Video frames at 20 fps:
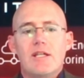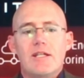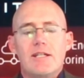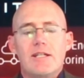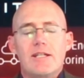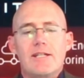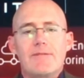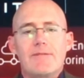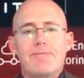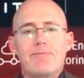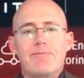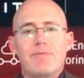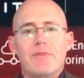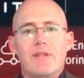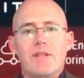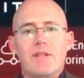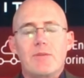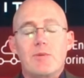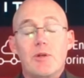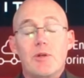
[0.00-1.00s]

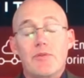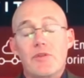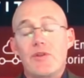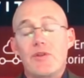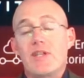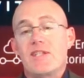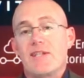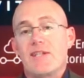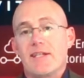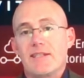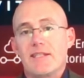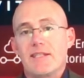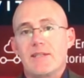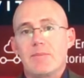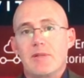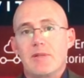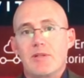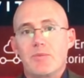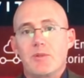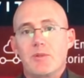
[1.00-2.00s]
We are very excited
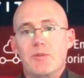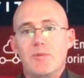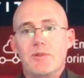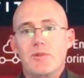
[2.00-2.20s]
about what